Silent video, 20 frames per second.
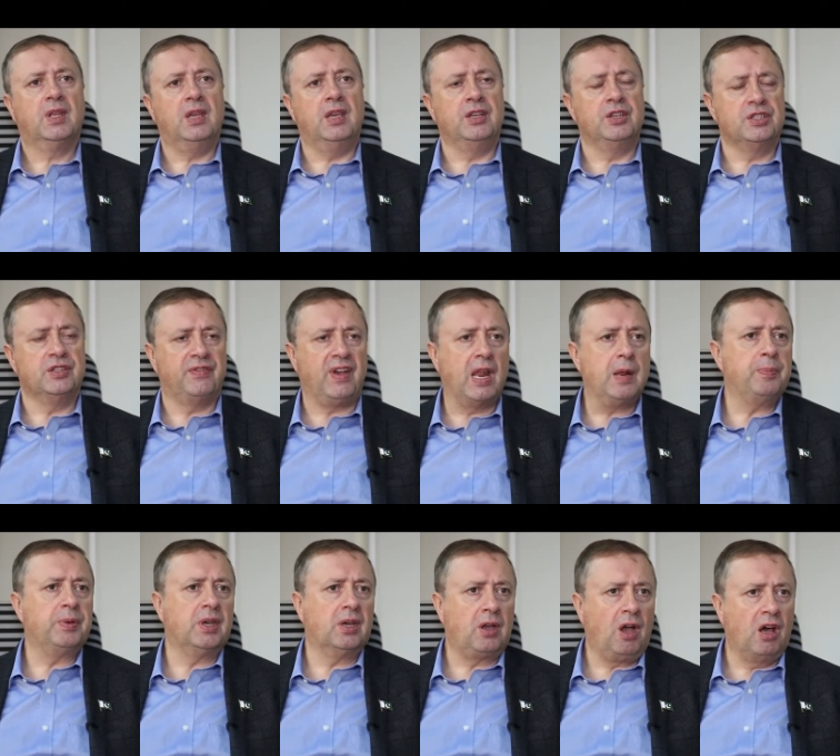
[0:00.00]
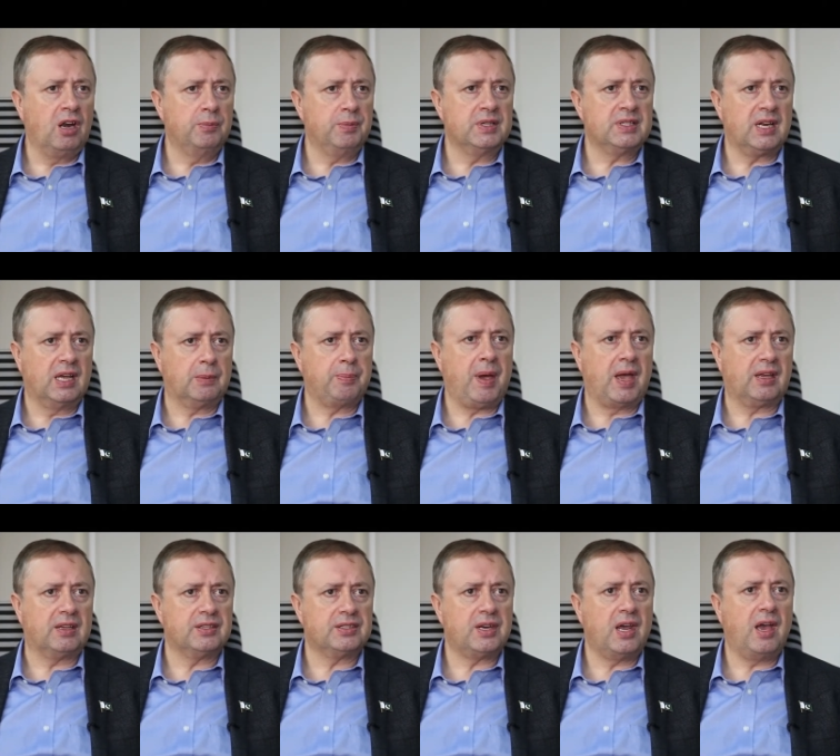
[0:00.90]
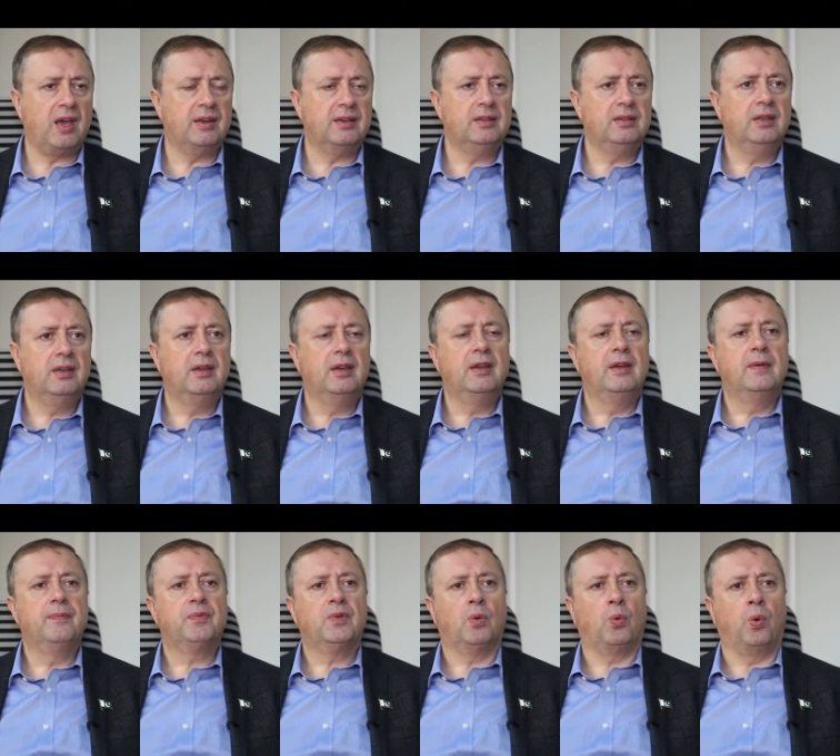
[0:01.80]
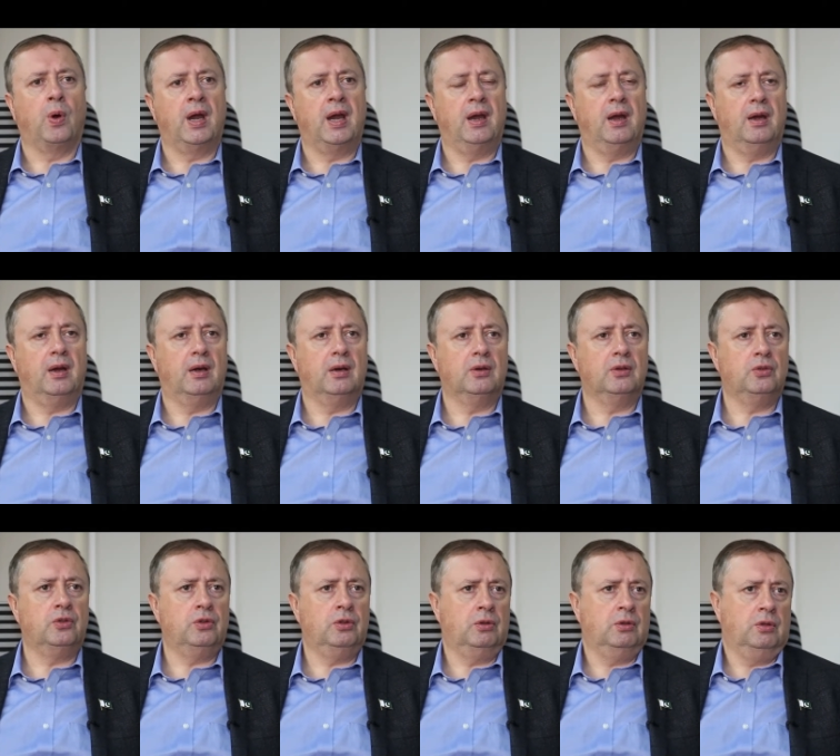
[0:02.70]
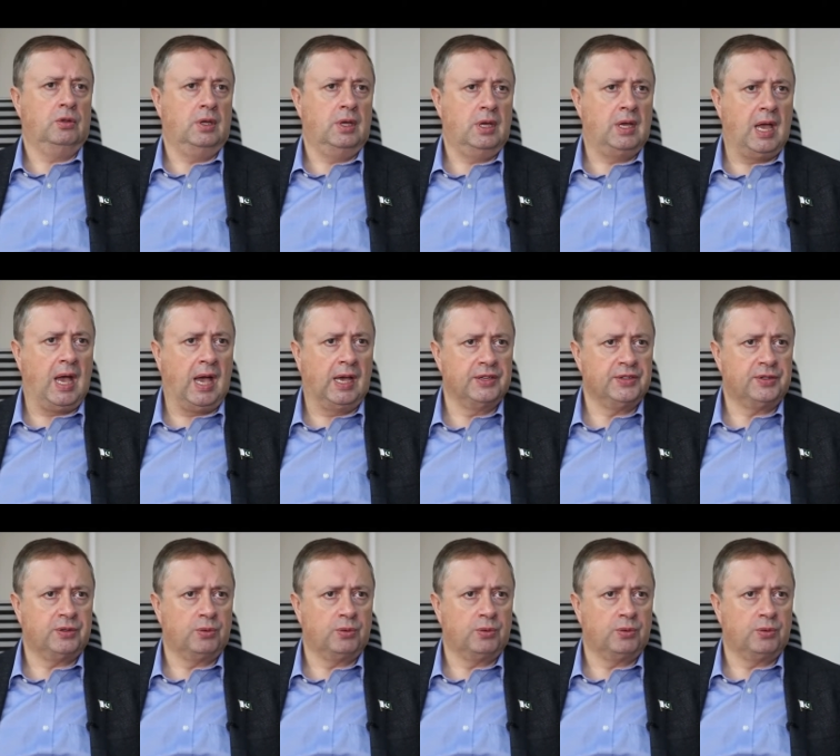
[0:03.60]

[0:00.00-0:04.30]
In developing economies like Pakistan, where as